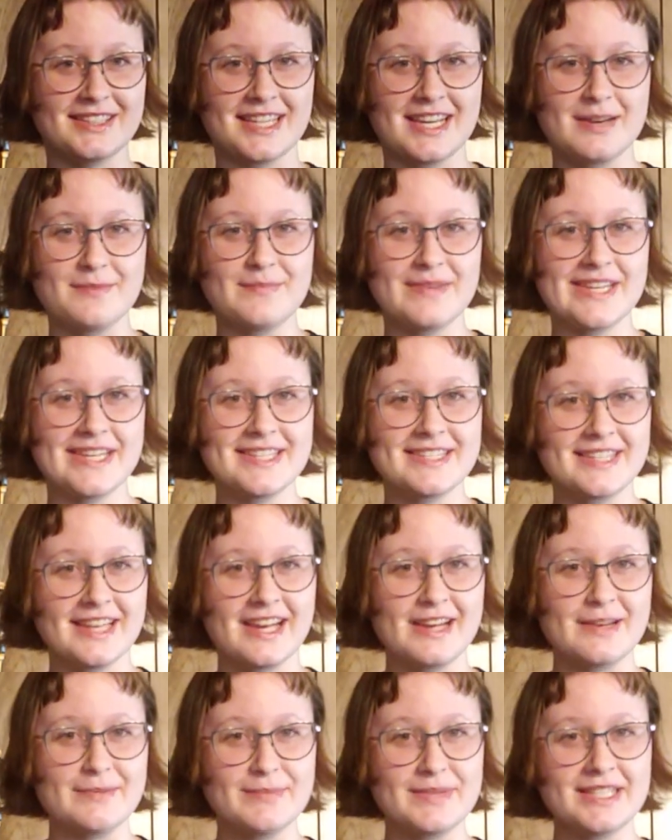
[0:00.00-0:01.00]
that because
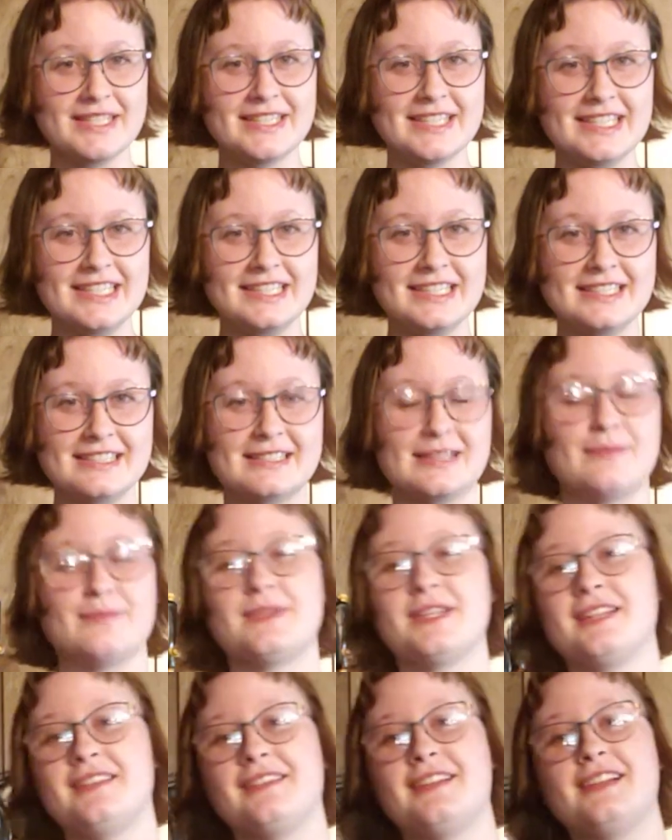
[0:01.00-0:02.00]
I've been needing
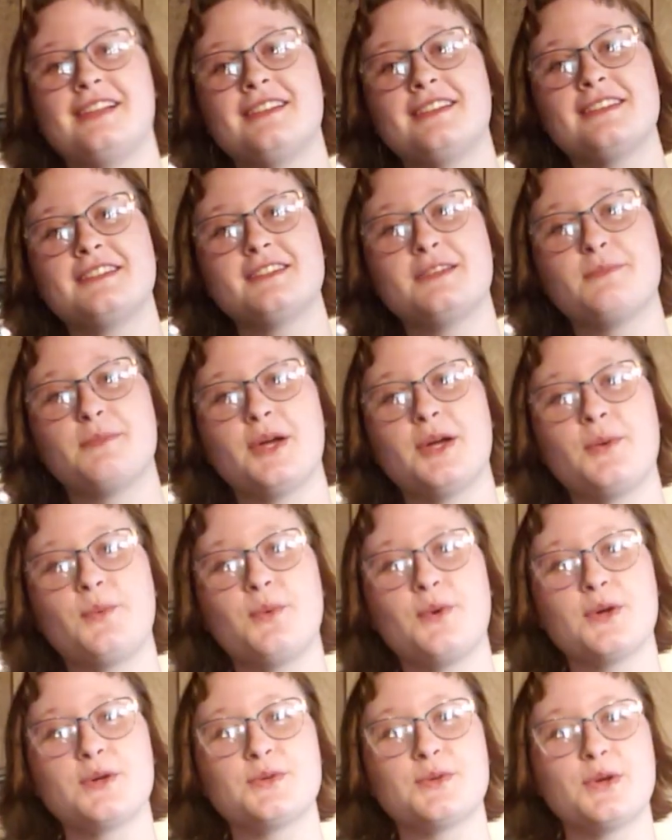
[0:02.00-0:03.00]
something like this in my
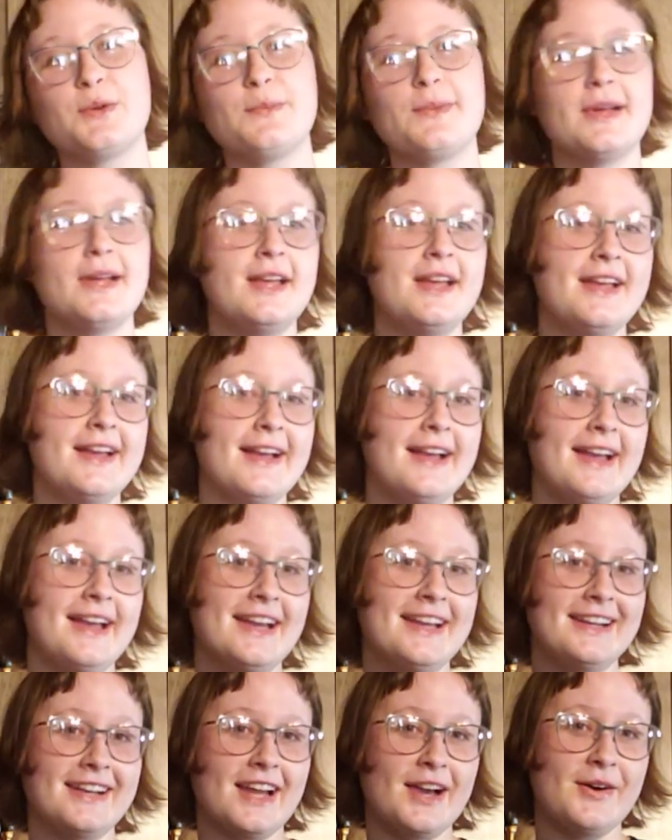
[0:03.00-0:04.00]
wardrobe
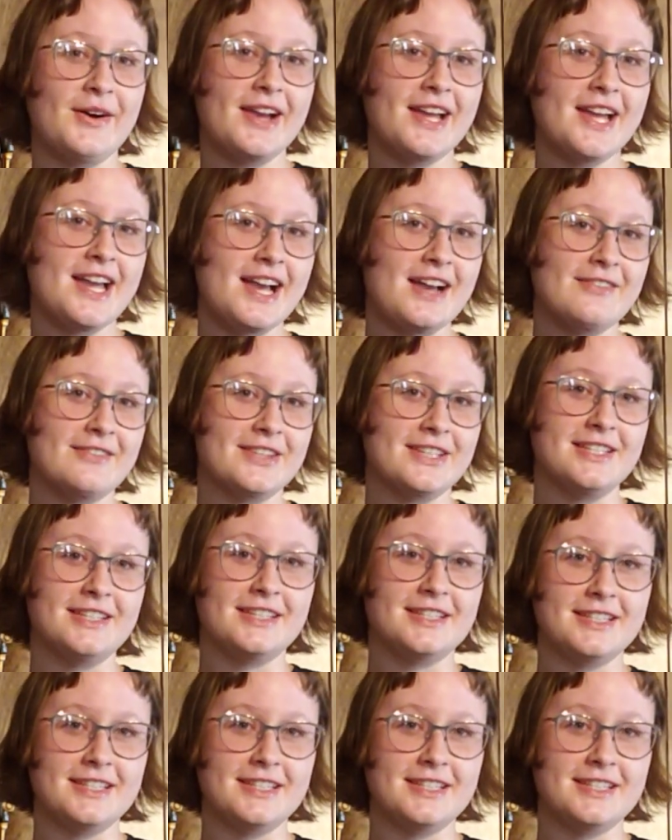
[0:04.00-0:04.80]
and now I have it.